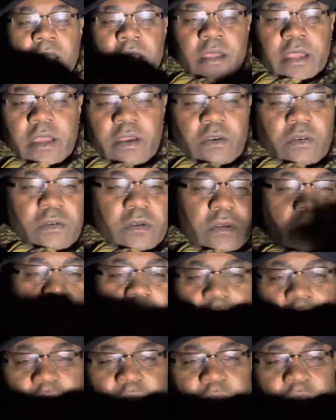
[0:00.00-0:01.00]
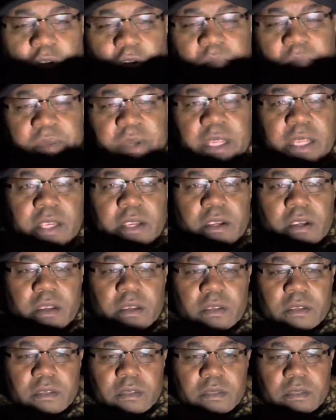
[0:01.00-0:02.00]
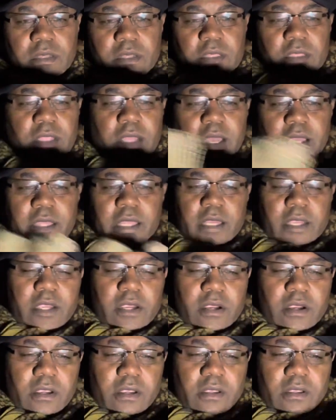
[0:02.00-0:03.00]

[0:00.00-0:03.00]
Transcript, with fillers: Now, if we open it here, lock it here.